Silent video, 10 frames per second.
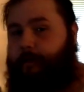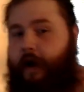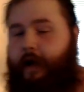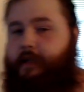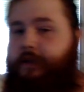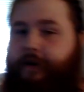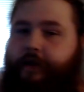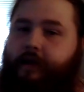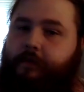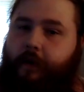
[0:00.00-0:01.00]
that I
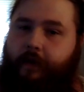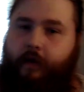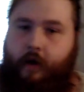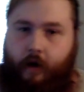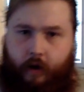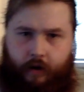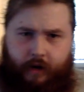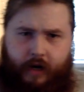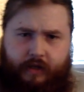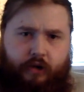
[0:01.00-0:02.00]
started this month.
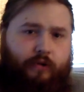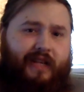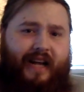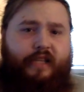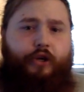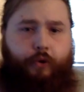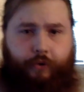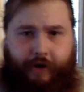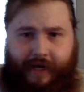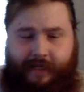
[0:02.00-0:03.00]
So it's not too
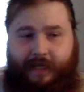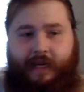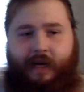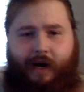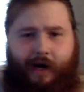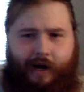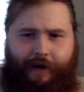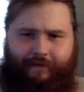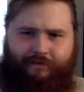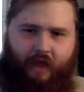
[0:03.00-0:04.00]
crazy.
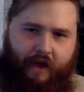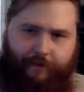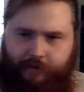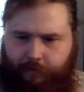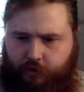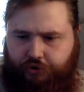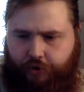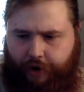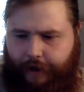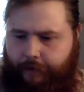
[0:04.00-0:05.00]
It was
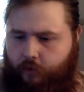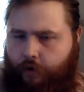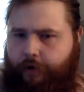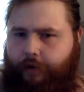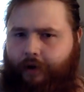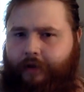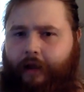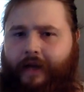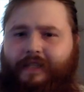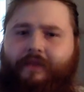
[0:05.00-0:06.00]
majority more along the
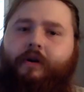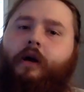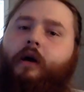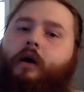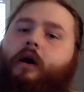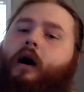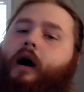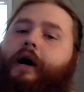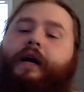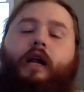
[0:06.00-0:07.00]
lines of
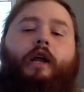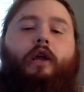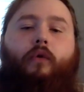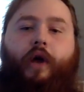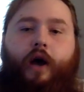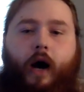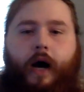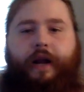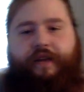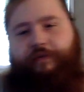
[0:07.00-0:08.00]
continuing
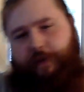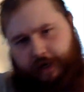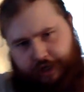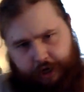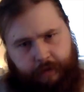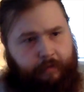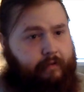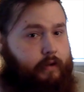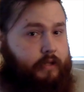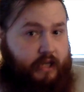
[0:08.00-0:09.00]
on and finishing up a
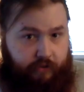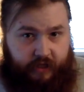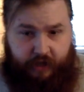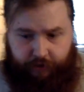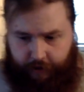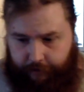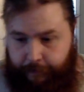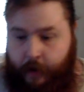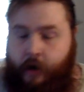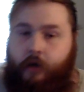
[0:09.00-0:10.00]
few series here and there.
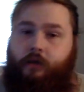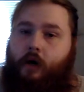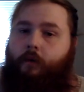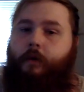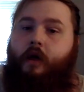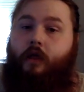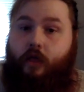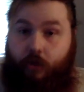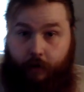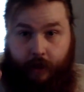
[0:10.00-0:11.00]
So the
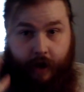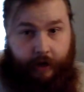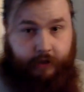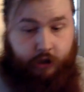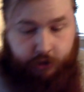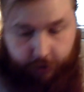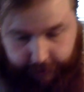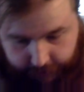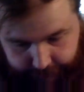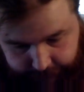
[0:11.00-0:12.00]
3 that I
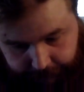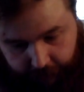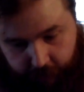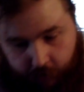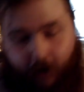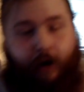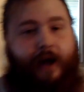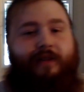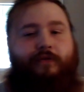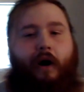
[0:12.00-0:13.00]
started this month are
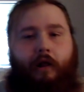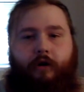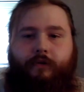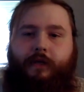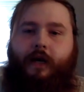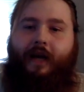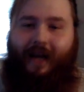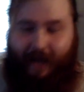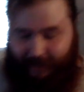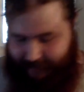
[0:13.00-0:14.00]
as follows,
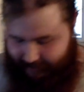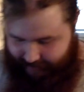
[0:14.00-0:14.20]
and